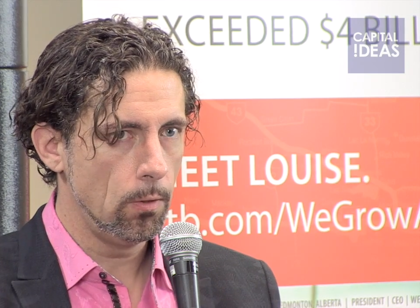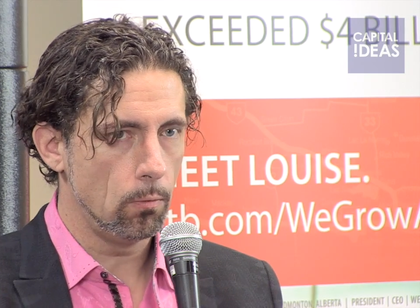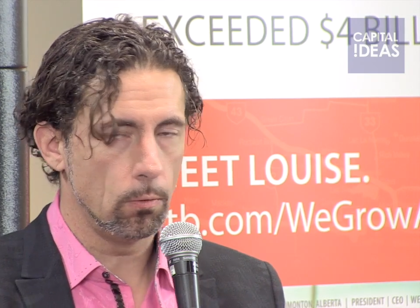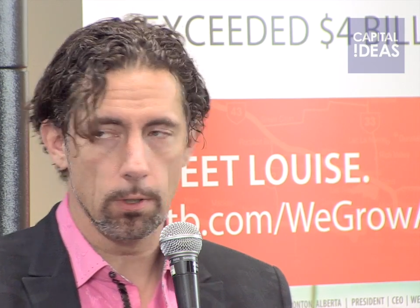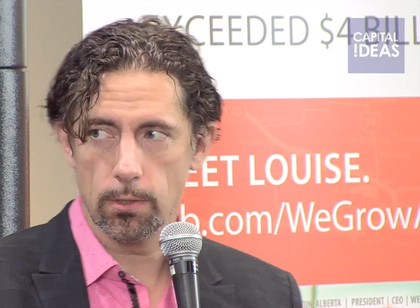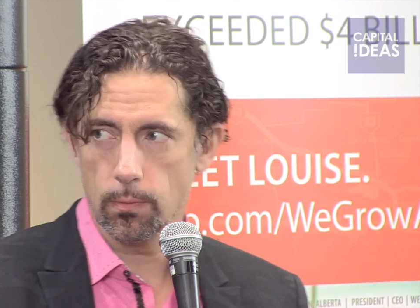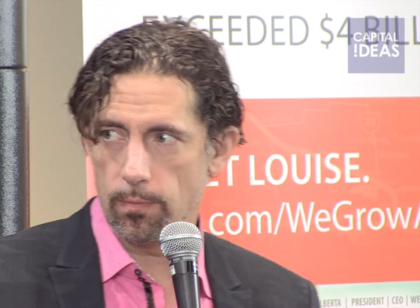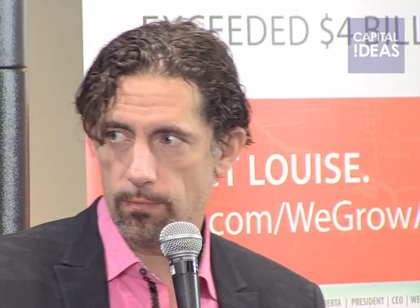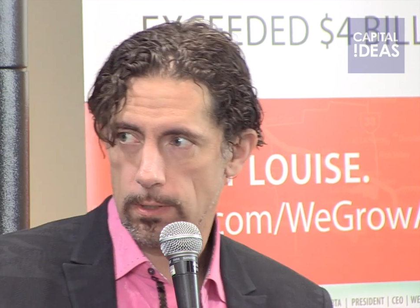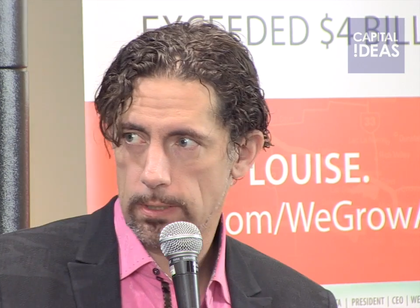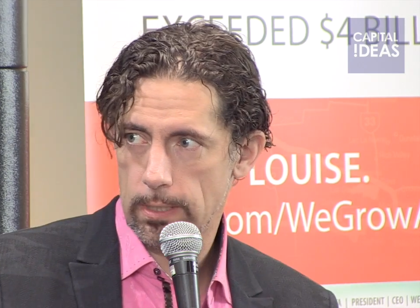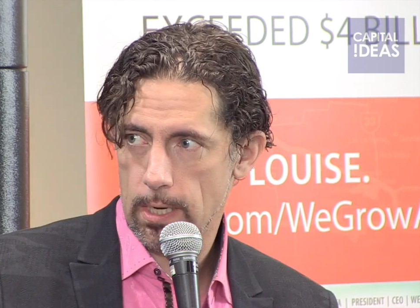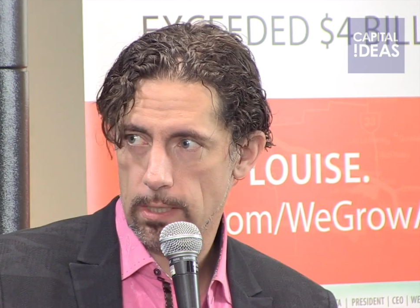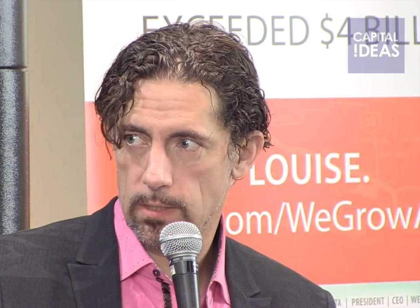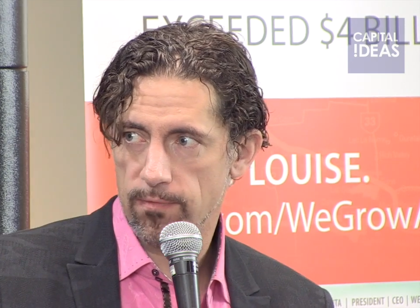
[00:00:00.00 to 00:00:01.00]
Whereas we've
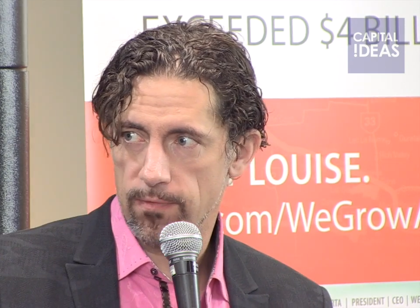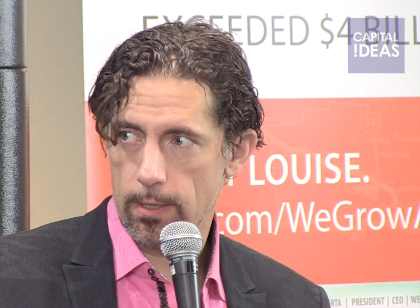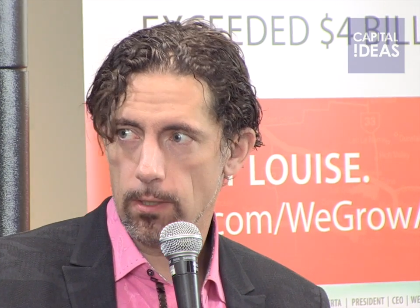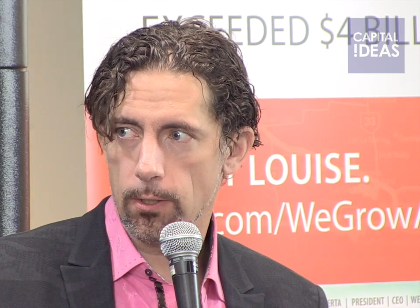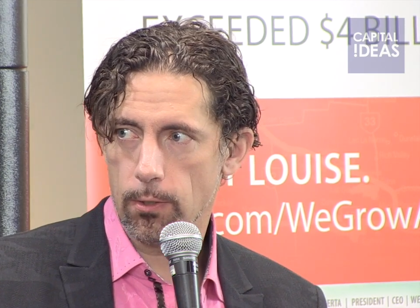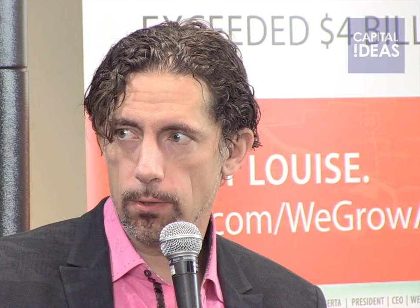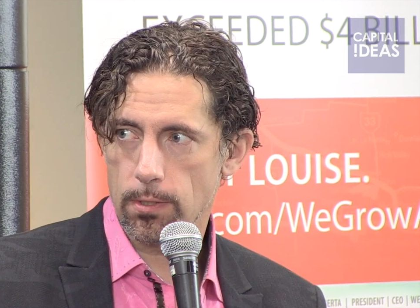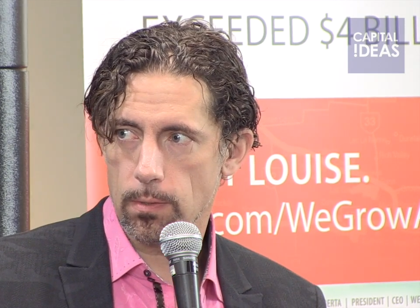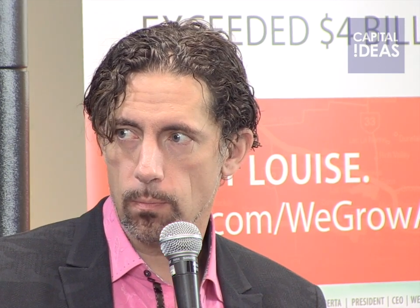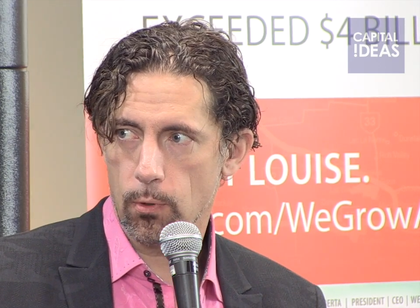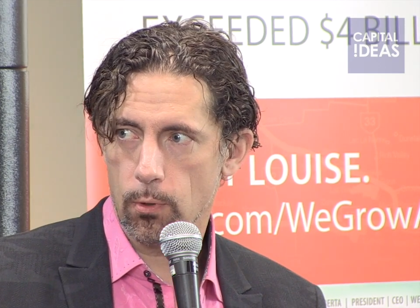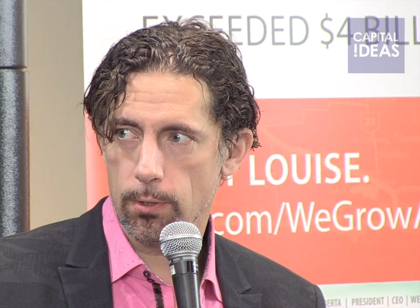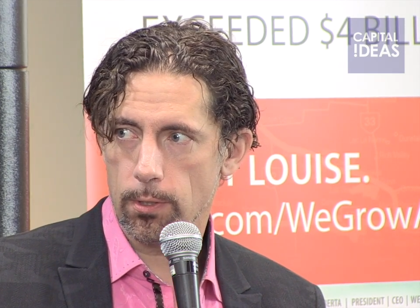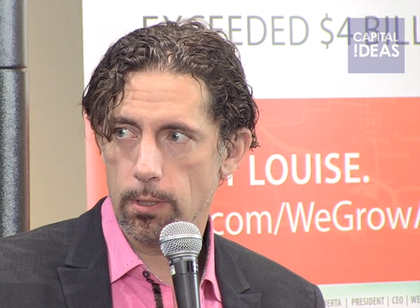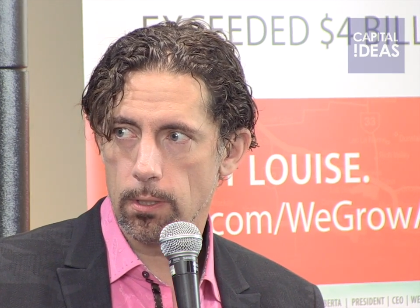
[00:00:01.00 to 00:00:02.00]
discussed, failure is
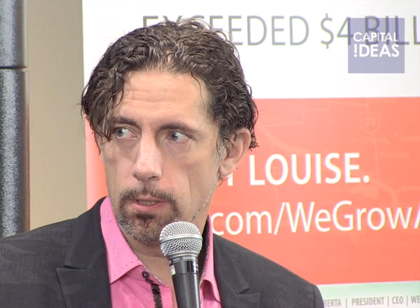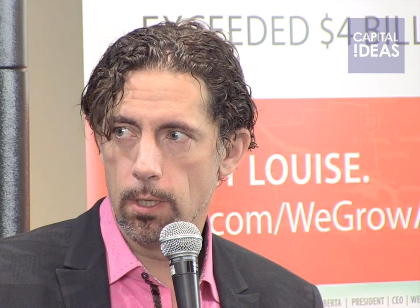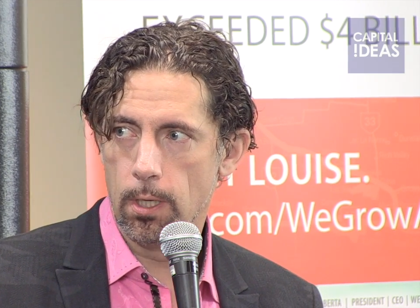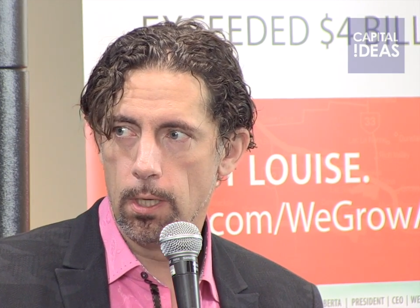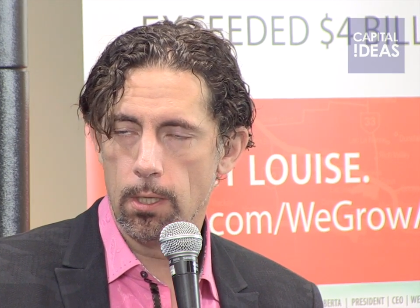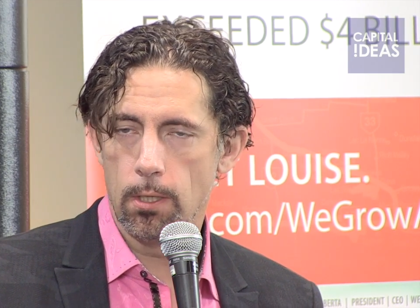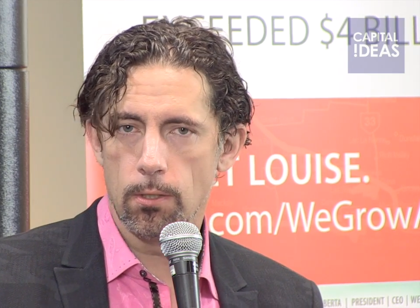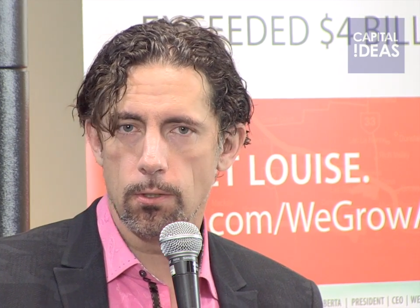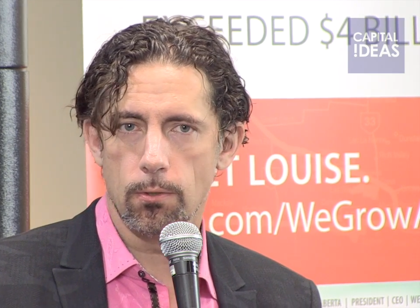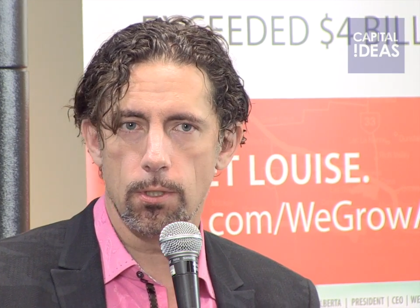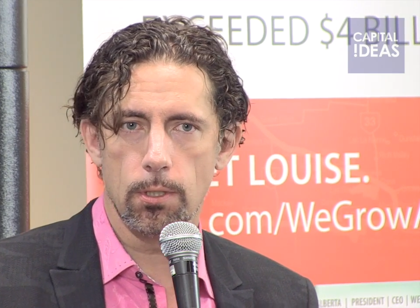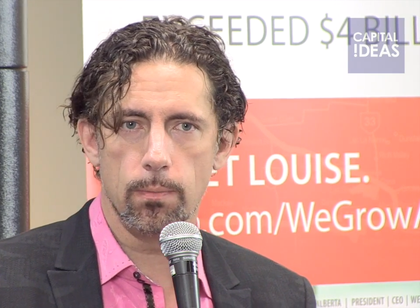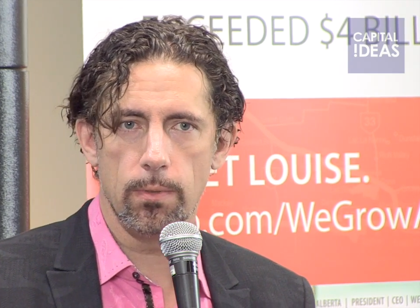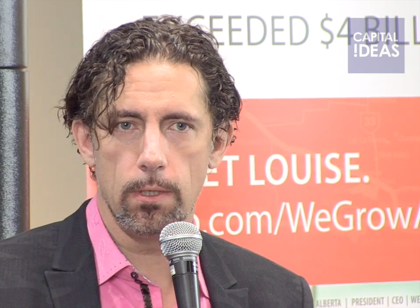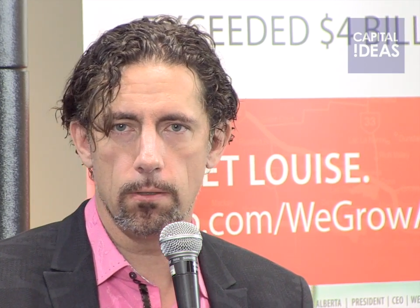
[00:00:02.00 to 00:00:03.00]
important. So
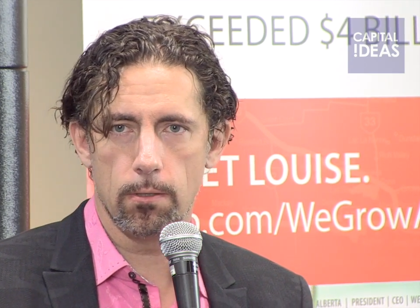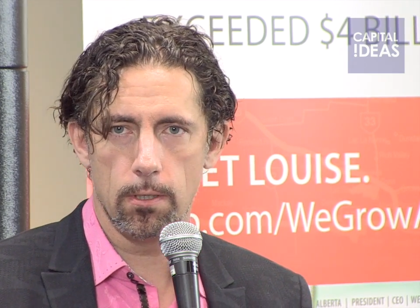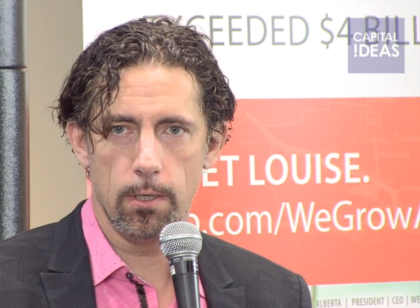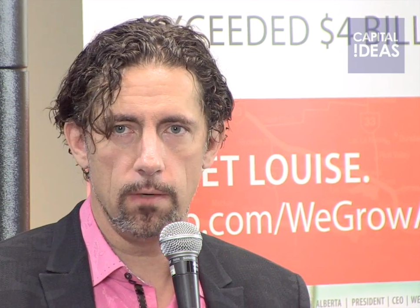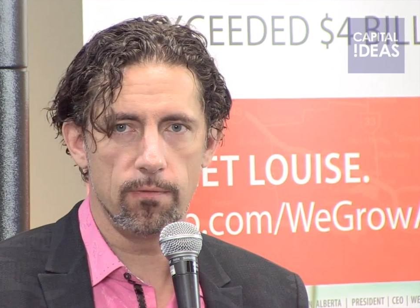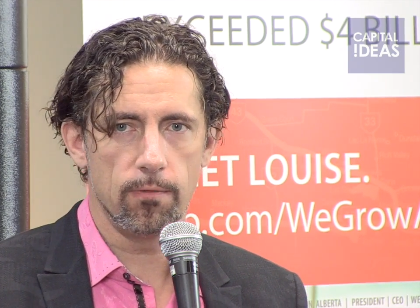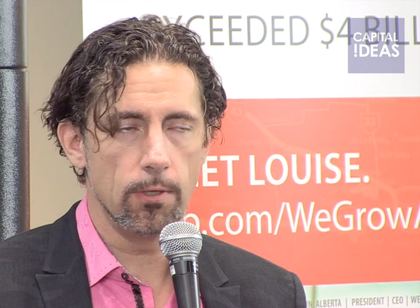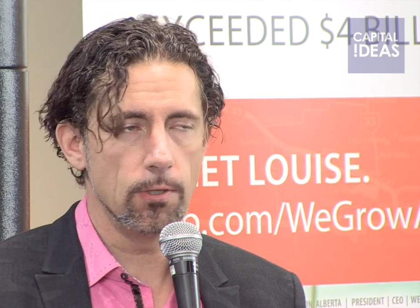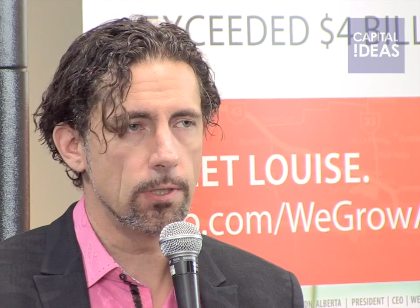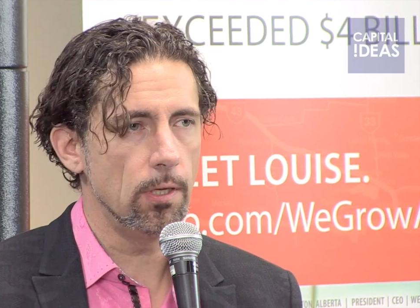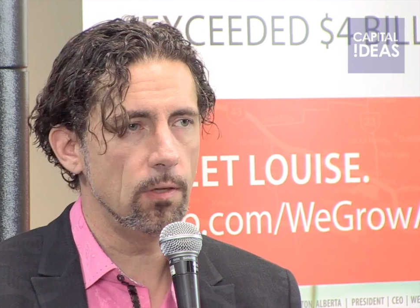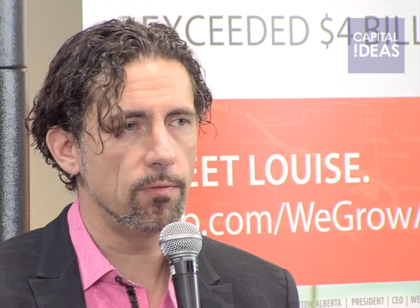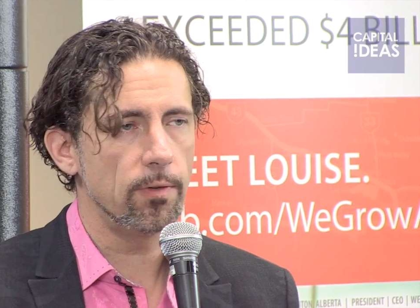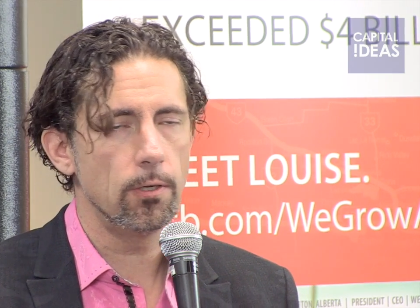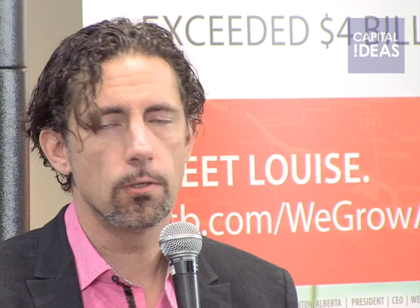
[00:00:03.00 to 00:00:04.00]
just be creative for
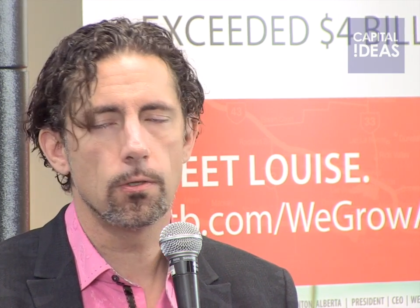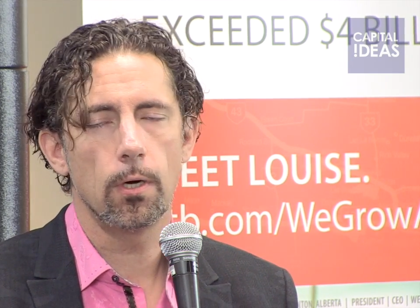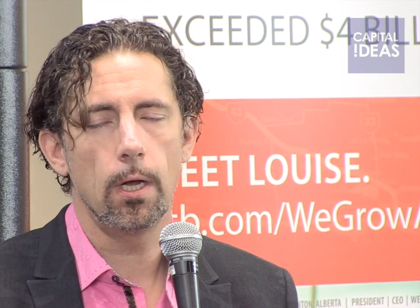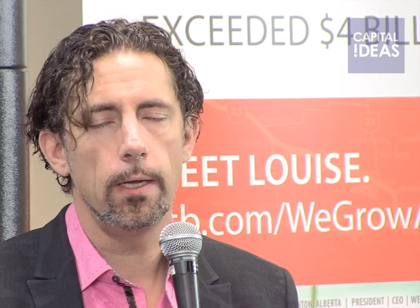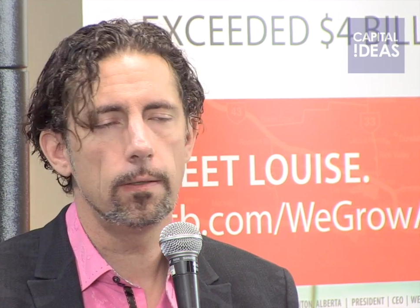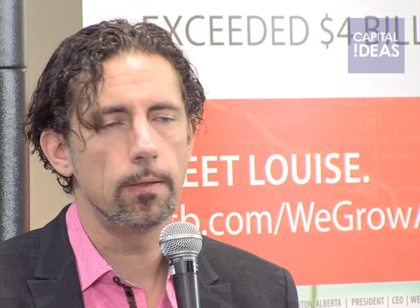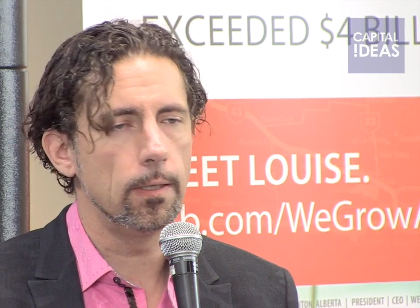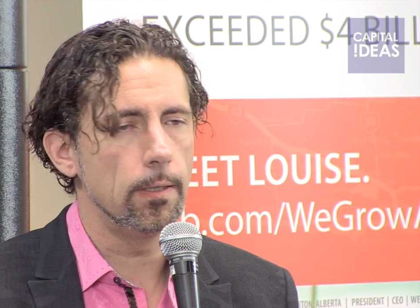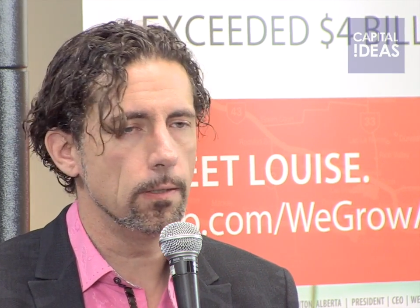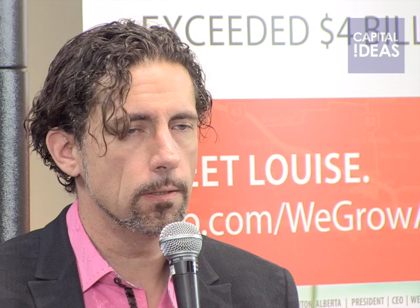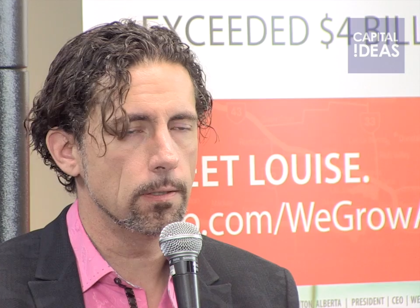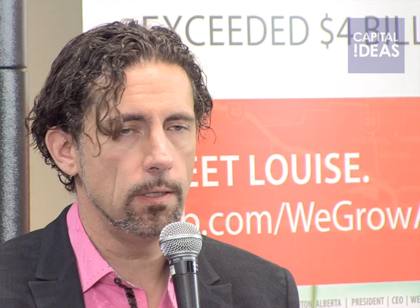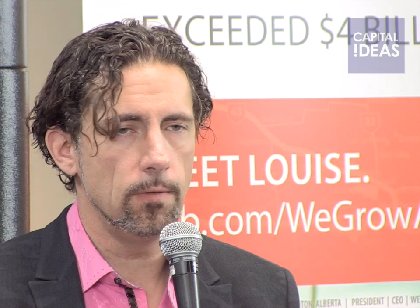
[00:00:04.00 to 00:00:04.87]
yourself and try things.